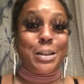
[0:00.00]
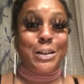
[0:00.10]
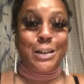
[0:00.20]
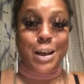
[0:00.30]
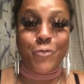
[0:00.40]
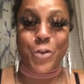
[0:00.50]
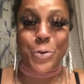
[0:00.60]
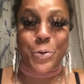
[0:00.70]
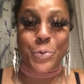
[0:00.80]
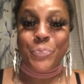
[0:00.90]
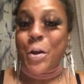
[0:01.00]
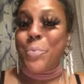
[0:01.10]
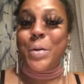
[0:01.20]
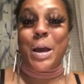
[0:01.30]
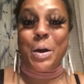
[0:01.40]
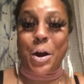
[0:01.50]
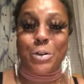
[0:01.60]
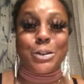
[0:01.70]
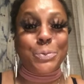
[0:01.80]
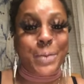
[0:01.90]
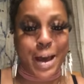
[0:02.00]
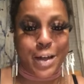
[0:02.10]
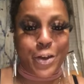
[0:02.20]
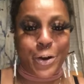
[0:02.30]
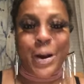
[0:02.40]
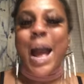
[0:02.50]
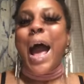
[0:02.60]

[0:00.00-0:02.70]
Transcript: seafood, me and her together.